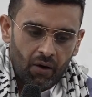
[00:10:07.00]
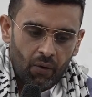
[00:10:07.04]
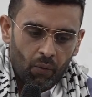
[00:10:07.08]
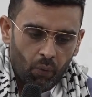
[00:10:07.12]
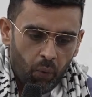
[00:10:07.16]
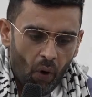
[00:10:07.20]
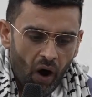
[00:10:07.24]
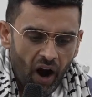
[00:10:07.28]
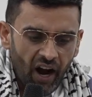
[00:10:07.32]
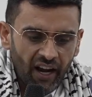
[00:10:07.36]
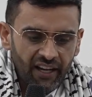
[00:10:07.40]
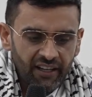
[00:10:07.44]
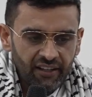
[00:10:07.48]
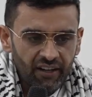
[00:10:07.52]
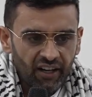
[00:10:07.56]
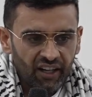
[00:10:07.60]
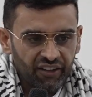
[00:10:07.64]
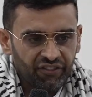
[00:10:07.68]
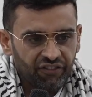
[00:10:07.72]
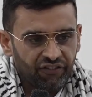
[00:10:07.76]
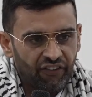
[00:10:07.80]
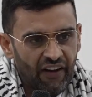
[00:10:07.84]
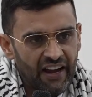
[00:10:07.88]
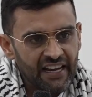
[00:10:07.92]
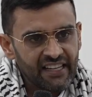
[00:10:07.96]
Why
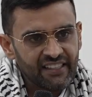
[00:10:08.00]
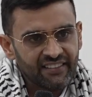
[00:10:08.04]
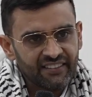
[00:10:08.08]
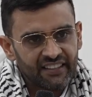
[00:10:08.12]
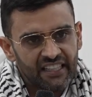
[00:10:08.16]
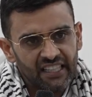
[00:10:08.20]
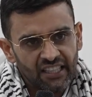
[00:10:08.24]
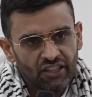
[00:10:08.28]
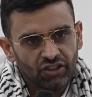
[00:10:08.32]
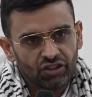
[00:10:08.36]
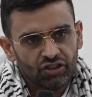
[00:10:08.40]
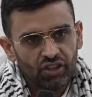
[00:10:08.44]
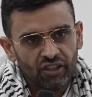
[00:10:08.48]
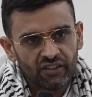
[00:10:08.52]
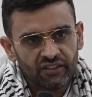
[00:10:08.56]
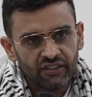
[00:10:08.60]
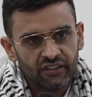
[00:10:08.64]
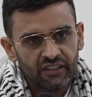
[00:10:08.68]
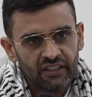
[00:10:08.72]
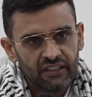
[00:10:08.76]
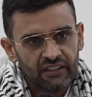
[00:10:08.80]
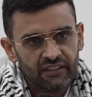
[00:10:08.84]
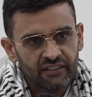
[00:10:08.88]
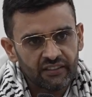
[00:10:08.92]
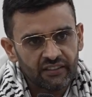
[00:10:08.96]
not face
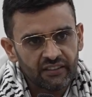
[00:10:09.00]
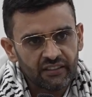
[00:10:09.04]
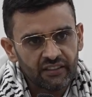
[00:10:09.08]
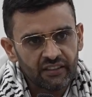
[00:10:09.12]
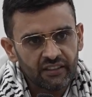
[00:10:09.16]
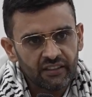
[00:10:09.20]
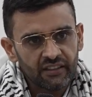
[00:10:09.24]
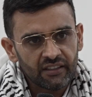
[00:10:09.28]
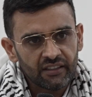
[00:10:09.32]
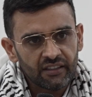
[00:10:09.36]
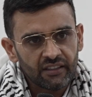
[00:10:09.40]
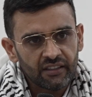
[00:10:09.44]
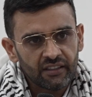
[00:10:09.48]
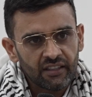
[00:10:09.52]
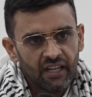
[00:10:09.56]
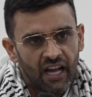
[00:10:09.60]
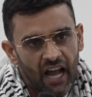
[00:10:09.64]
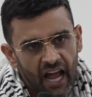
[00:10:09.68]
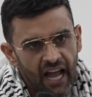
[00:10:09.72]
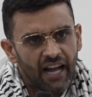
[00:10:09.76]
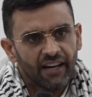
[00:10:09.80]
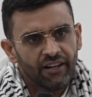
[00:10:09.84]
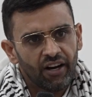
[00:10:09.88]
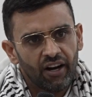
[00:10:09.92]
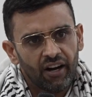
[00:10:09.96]
injustice
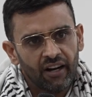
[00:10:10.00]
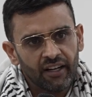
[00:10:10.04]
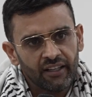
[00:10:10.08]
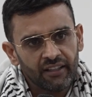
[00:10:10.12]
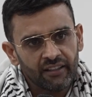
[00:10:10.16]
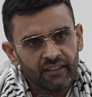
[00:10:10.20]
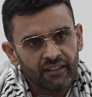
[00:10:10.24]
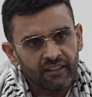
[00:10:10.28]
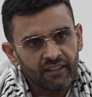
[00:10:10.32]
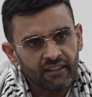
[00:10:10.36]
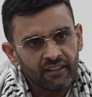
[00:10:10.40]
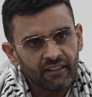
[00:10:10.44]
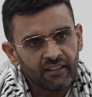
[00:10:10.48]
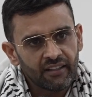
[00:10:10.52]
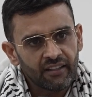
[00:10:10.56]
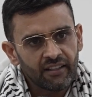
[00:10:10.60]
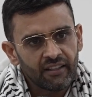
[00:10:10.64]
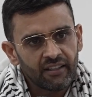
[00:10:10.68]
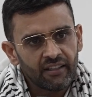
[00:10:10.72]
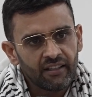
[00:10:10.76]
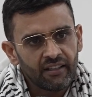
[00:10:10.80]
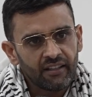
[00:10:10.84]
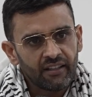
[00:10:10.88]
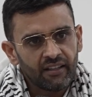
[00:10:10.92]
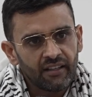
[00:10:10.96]
head on
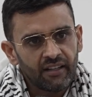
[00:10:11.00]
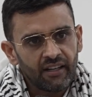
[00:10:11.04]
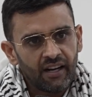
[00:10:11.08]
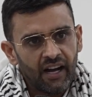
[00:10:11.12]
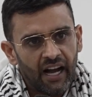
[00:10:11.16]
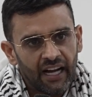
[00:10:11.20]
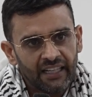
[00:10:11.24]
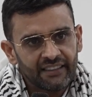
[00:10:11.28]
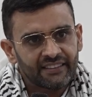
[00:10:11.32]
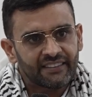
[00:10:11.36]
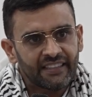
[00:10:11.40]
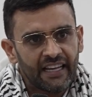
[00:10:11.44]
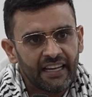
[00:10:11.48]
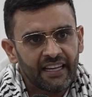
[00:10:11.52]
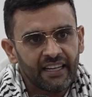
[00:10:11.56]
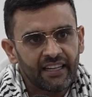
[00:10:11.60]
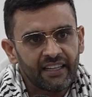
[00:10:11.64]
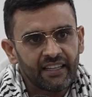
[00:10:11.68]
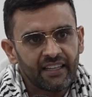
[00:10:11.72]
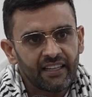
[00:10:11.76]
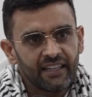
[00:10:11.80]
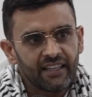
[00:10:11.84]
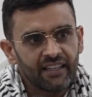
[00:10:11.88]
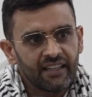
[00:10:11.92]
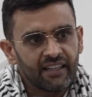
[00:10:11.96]
and
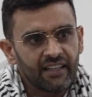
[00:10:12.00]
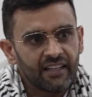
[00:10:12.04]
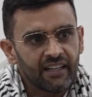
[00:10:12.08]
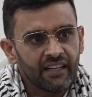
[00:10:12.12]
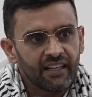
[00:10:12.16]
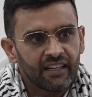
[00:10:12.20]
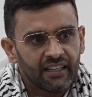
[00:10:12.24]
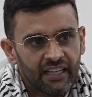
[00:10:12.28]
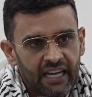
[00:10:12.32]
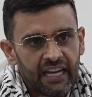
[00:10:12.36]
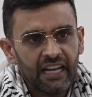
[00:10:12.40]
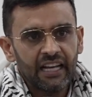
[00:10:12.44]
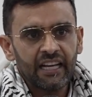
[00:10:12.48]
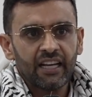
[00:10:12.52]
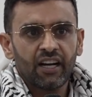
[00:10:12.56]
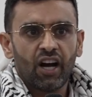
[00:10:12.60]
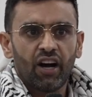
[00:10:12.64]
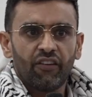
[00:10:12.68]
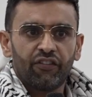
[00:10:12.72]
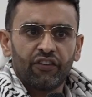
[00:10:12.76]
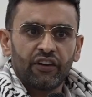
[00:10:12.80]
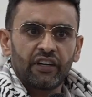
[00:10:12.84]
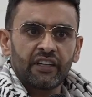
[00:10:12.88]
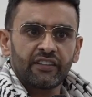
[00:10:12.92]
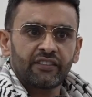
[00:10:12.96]
say, killing
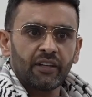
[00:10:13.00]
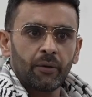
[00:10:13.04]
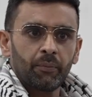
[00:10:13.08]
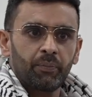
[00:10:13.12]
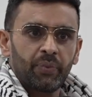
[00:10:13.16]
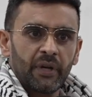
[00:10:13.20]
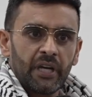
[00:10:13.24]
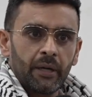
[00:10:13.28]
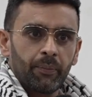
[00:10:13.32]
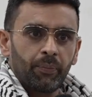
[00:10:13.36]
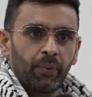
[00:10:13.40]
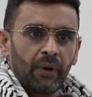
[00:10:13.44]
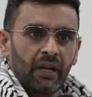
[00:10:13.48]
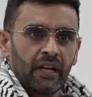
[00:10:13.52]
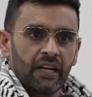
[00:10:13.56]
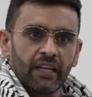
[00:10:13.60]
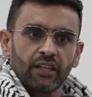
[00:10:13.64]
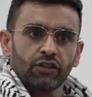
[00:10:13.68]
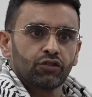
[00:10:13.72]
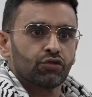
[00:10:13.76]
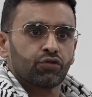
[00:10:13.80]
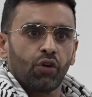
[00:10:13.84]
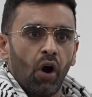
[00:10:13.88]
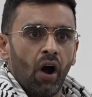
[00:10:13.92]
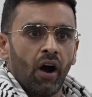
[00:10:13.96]
of innocent people
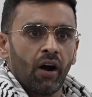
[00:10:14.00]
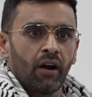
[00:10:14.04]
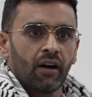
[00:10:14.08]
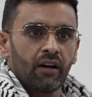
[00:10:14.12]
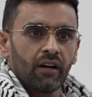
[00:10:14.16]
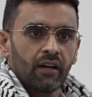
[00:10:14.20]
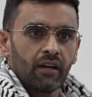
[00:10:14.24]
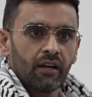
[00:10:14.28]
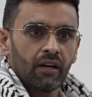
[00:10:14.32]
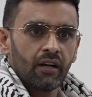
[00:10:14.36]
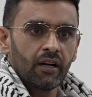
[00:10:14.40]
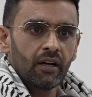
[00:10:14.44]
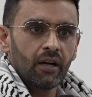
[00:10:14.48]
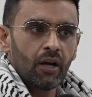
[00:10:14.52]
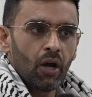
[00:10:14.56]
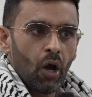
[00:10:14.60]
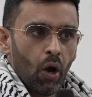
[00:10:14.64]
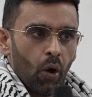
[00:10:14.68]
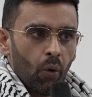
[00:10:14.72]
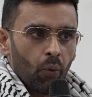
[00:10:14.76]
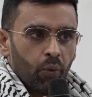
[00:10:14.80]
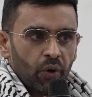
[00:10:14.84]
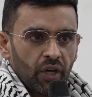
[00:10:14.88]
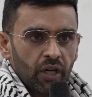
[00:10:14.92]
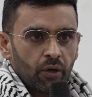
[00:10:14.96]
is wrong?
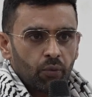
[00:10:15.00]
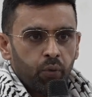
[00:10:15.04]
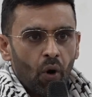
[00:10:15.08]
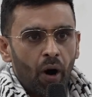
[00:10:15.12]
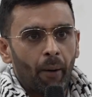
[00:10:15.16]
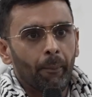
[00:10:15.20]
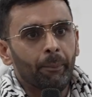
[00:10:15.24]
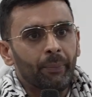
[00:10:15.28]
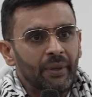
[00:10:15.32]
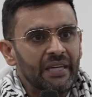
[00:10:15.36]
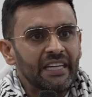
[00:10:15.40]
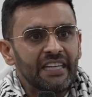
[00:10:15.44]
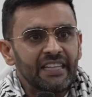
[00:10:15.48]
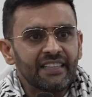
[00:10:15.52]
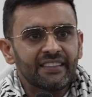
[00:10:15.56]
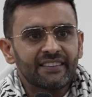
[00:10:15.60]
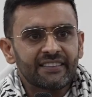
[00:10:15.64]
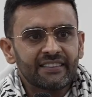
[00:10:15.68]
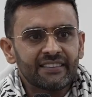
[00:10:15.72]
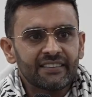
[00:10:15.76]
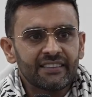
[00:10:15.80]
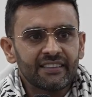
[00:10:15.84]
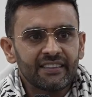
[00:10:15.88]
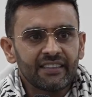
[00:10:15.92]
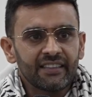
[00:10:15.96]
We want
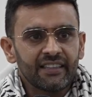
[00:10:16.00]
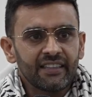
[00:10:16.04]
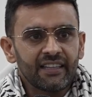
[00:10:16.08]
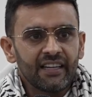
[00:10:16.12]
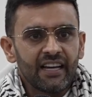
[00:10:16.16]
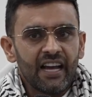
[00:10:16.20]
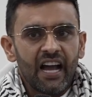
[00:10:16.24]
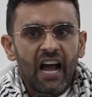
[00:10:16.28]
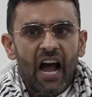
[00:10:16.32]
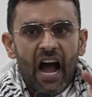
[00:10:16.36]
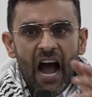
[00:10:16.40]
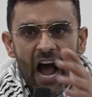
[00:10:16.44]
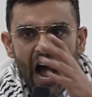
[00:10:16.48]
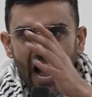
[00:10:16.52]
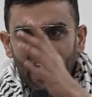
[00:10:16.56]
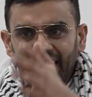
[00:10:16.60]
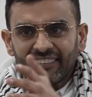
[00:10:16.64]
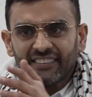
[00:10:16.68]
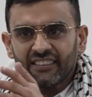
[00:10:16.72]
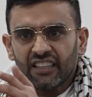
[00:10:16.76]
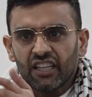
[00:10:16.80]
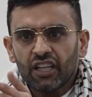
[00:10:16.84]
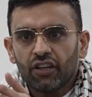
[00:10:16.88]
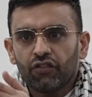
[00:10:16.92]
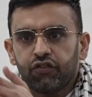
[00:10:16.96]
peace.
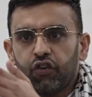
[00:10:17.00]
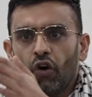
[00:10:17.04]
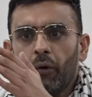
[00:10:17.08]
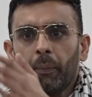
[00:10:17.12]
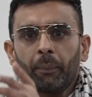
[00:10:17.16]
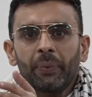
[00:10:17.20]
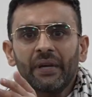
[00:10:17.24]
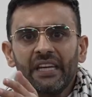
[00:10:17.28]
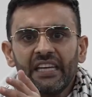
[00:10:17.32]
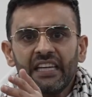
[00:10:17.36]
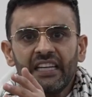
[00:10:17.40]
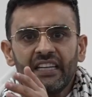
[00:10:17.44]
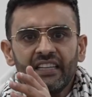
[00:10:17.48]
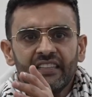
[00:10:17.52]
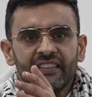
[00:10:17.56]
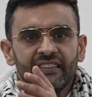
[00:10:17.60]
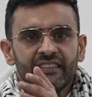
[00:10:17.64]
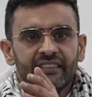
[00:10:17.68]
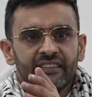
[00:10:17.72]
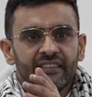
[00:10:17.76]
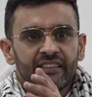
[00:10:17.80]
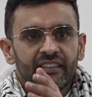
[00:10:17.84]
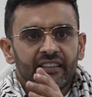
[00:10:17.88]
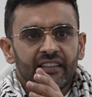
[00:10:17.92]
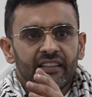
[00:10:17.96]
Asking for
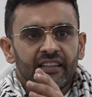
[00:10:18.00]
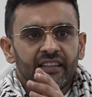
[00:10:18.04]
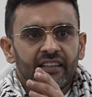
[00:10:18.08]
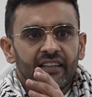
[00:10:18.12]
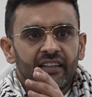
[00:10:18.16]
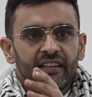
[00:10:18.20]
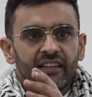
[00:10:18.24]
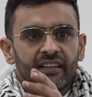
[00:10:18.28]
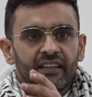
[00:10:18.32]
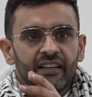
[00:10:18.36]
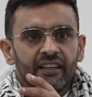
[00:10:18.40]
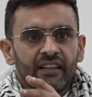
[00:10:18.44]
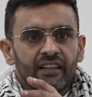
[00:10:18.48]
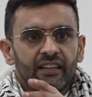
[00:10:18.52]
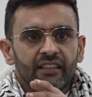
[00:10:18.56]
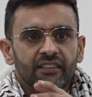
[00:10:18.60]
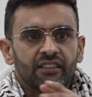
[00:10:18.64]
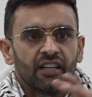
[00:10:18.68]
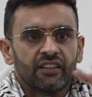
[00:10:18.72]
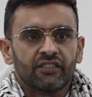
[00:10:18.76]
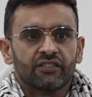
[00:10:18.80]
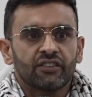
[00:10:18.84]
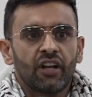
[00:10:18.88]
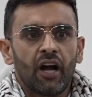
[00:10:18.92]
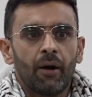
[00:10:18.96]
peace
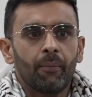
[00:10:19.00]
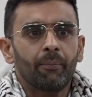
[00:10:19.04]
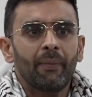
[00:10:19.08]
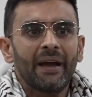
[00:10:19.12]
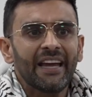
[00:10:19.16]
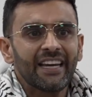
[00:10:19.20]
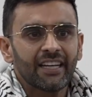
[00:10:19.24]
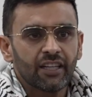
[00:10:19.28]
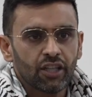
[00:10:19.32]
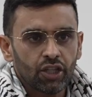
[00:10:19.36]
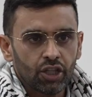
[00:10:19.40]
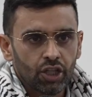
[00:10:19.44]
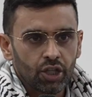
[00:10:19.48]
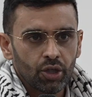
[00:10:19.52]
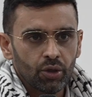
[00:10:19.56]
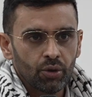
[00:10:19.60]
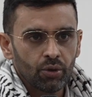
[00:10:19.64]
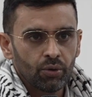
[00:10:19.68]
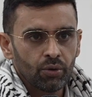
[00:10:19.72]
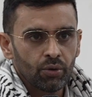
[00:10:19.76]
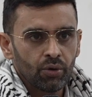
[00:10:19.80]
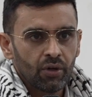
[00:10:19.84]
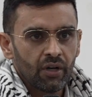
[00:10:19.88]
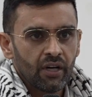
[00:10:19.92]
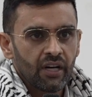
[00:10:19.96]
does not make
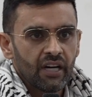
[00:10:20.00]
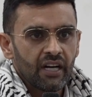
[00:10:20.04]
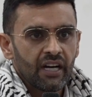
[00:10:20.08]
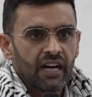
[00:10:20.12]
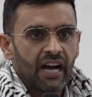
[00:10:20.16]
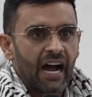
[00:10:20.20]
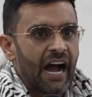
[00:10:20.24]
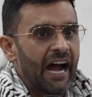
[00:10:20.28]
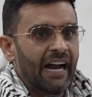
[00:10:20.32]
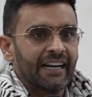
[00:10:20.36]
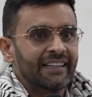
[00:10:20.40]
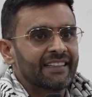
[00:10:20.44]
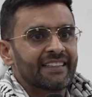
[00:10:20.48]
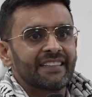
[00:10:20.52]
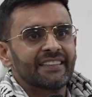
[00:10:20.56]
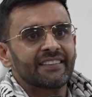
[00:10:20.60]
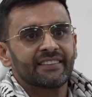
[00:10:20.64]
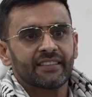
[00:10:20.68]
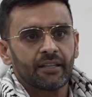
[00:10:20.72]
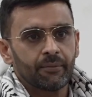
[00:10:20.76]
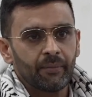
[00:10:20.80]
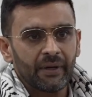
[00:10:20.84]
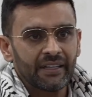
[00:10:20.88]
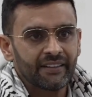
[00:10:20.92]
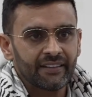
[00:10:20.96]
you
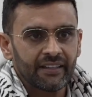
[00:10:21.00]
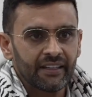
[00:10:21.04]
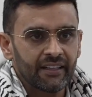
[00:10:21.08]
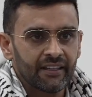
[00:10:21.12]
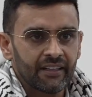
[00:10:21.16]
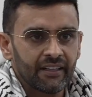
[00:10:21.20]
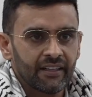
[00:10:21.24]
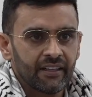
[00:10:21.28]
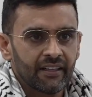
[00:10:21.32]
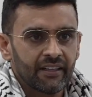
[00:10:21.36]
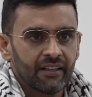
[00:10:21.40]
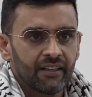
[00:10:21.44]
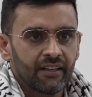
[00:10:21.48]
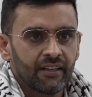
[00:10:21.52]
anti-Semitic